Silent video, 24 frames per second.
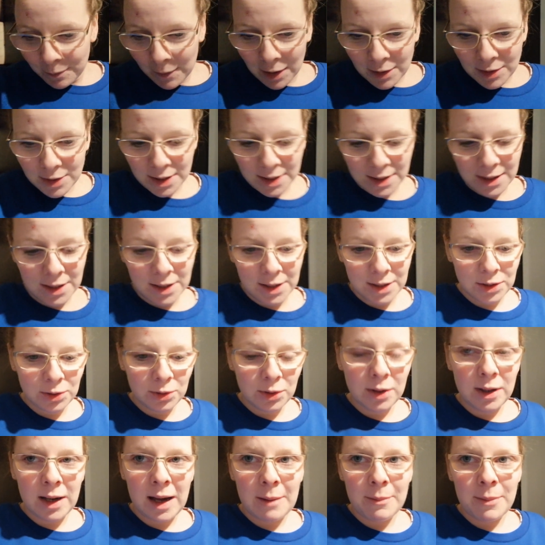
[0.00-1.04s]
Just going to sort
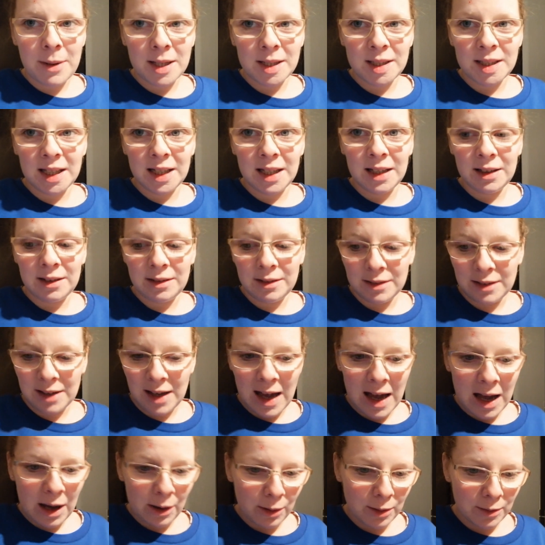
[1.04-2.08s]
our bedding
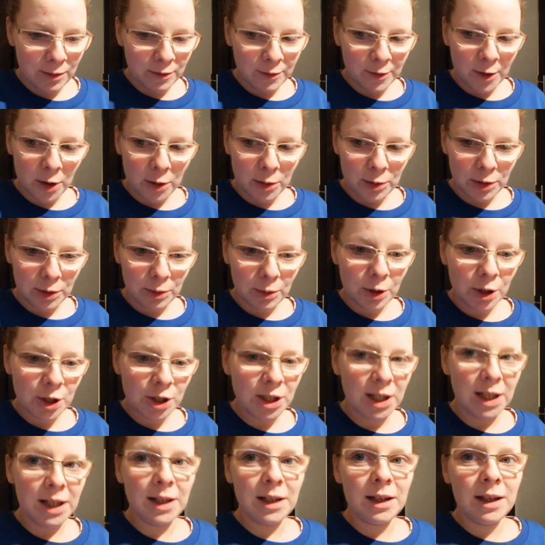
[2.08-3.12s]
out and fold the
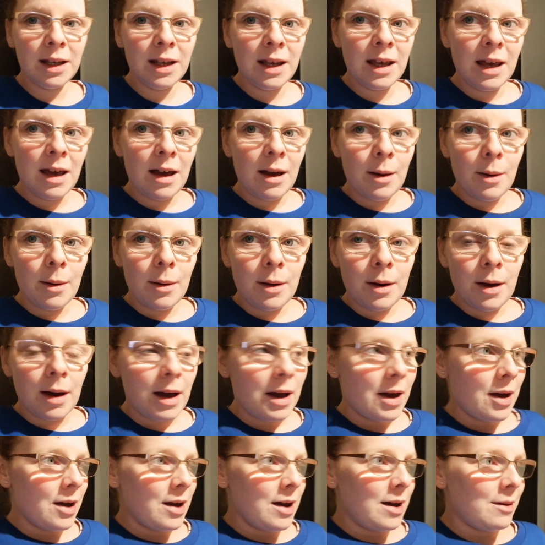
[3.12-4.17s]
washing,
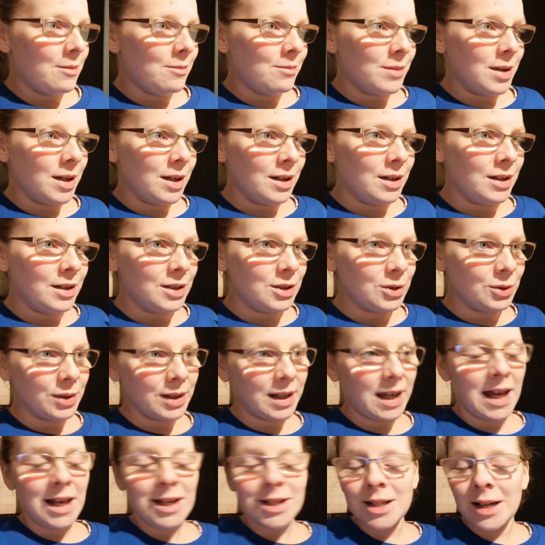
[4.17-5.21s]
um, sort the
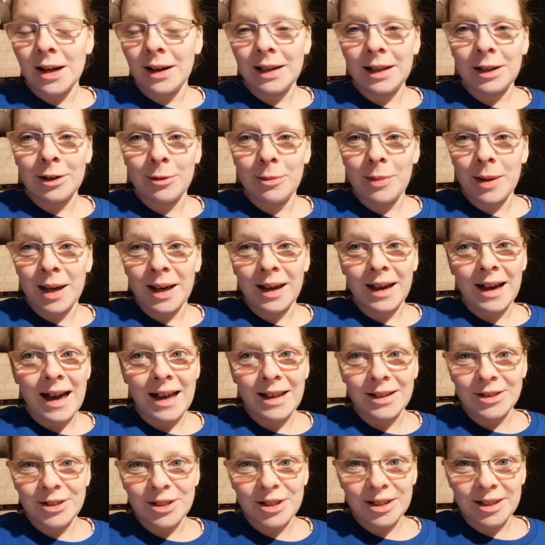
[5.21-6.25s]
kitchen out a little bit,
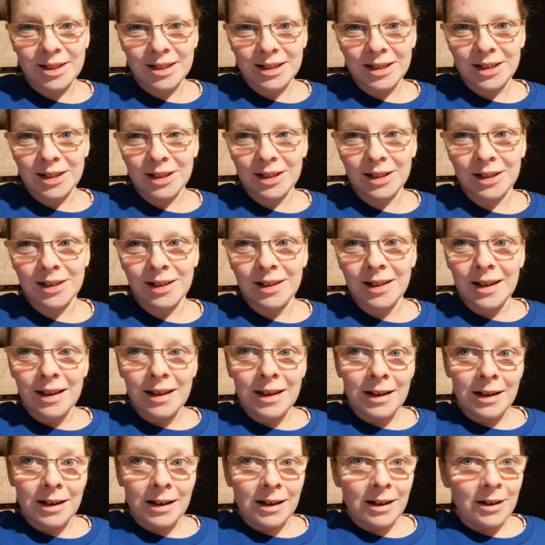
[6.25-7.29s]
and just
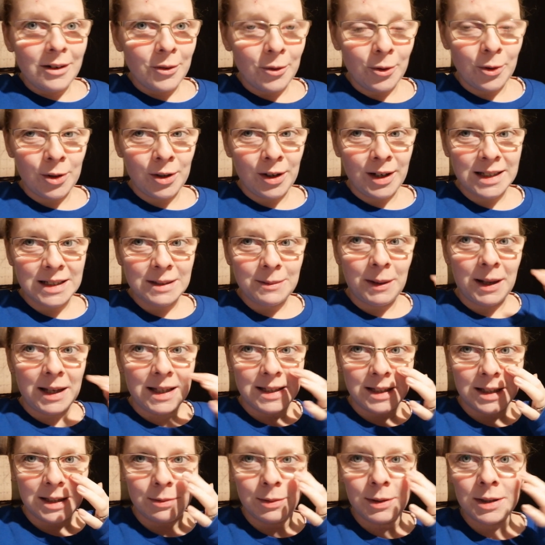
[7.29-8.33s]
organise the place
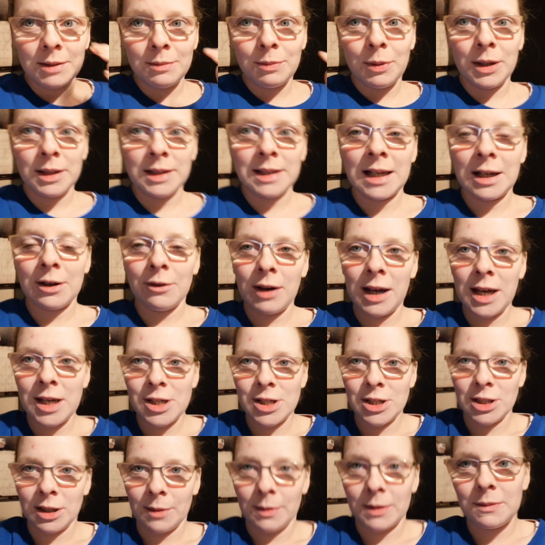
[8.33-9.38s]
because with putting
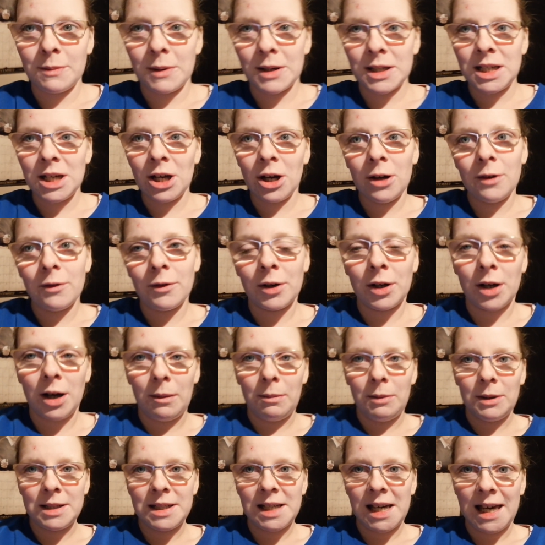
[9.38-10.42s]
decorations up, especially over a
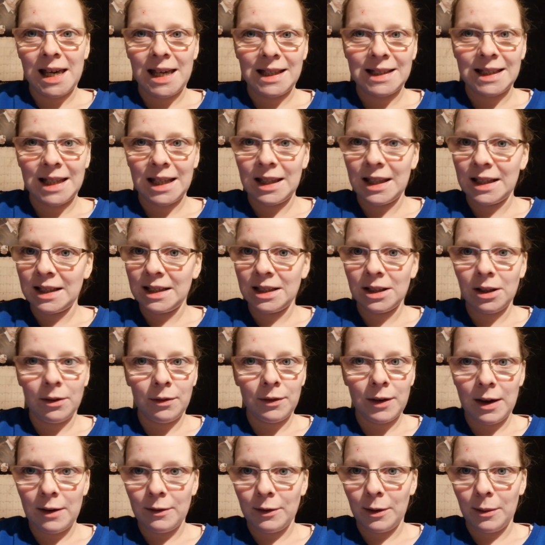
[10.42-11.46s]
couple of days, there's stuff
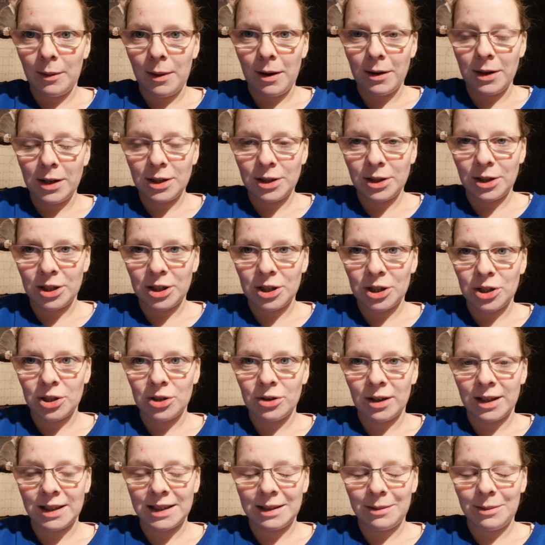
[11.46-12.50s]
everywhere and it's just
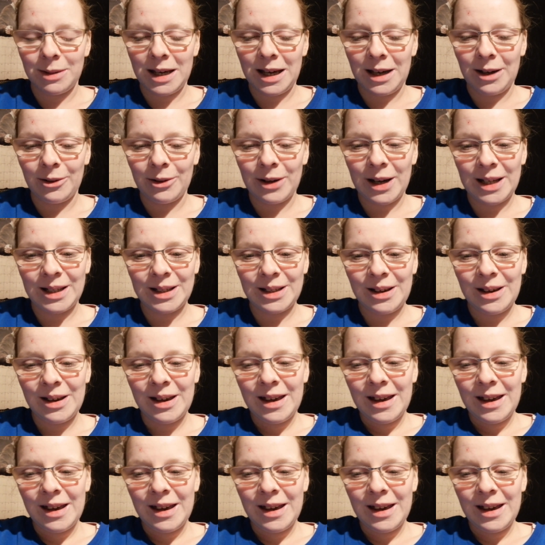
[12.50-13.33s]
stressing me out and